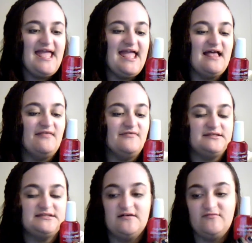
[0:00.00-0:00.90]
And this
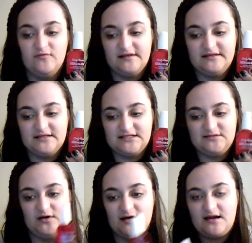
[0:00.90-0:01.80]
stuff really does
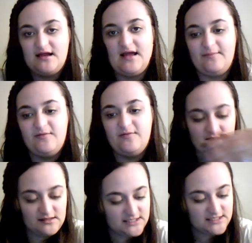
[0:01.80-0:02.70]
work. I
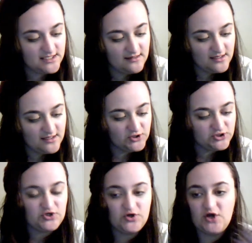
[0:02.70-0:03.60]
put
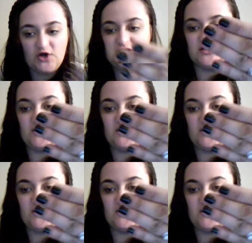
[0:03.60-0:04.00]
two coats of the